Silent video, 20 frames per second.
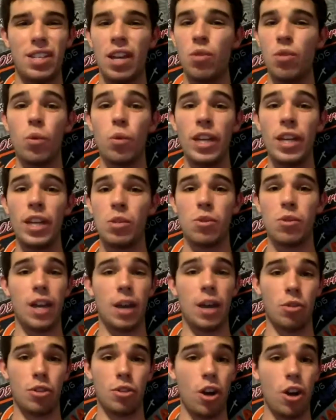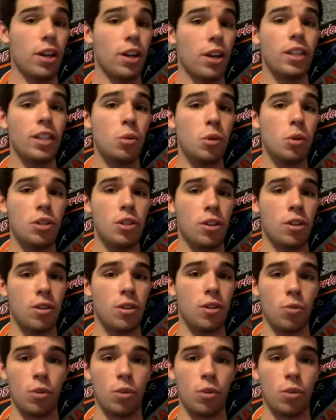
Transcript: and weeks without talking to each other,